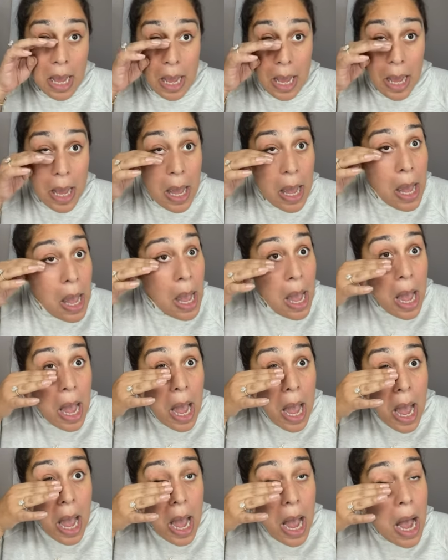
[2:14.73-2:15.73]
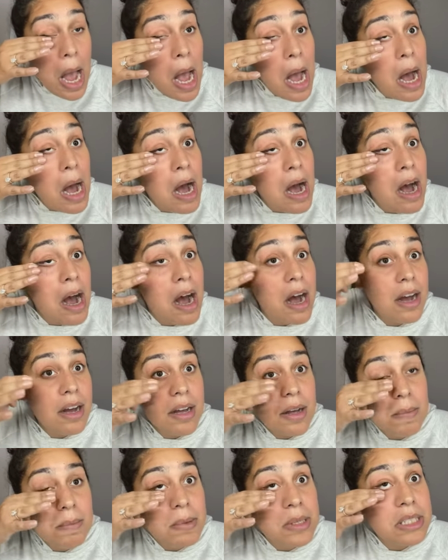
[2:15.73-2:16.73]
uh,
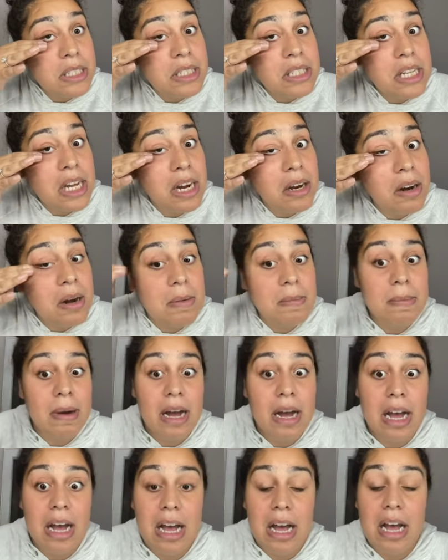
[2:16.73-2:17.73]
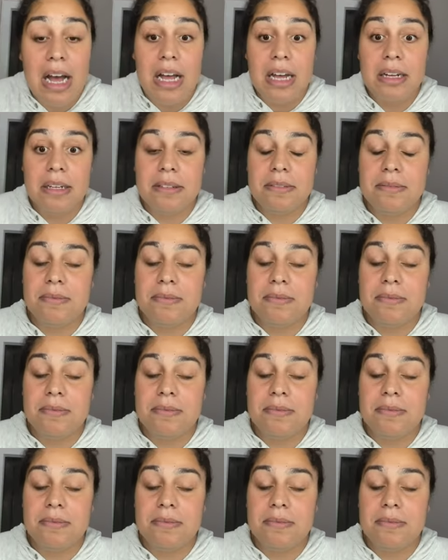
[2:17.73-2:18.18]
mascara on my eye.